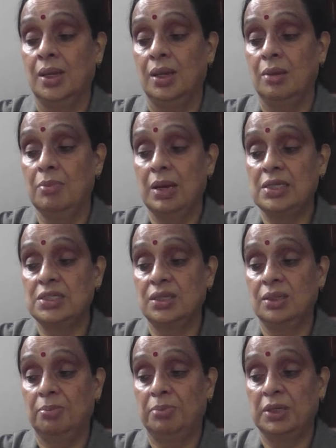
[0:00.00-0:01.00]

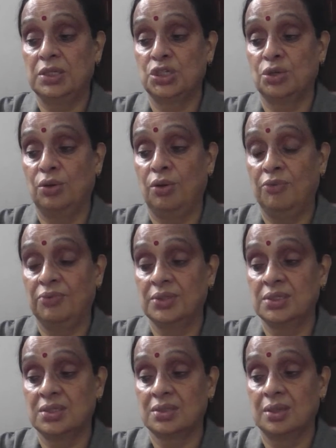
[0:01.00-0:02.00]
imagine the picture of
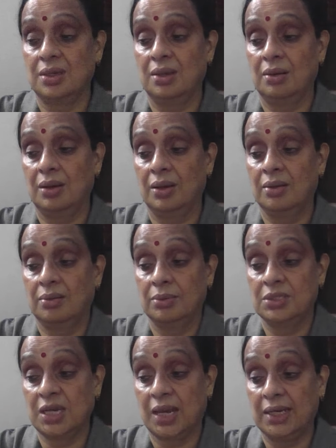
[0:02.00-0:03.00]
a
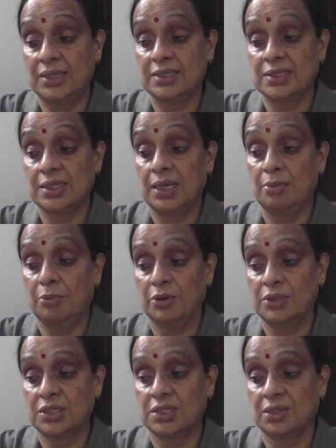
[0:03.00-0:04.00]
giant sea
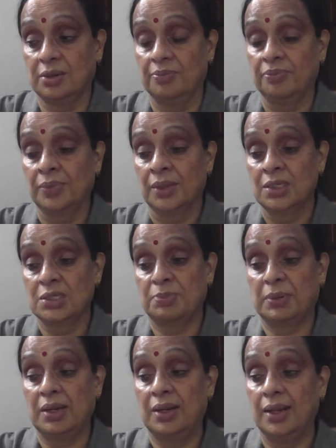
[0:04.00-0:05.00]
monster
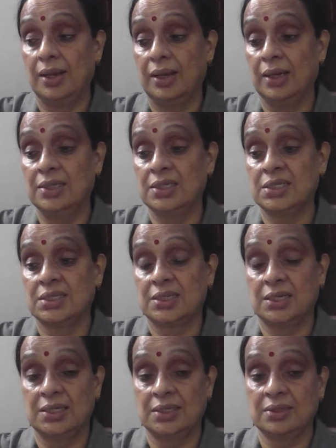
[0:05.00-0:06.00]
spreading its
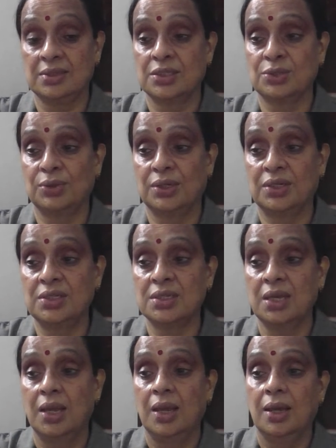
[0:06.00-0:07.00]
tentacles. So it
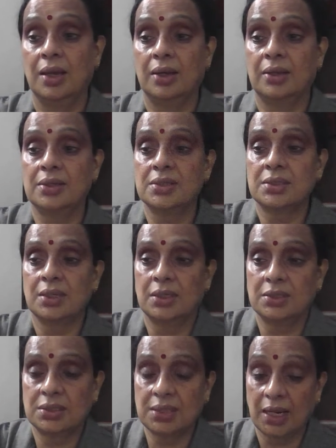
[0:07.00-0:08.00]
is
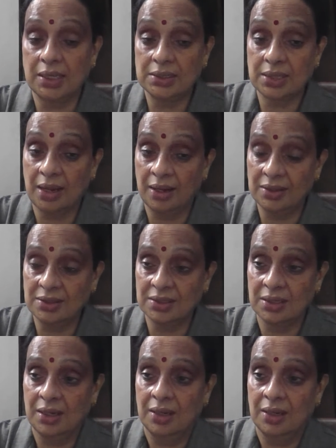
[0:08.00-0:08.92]
sight and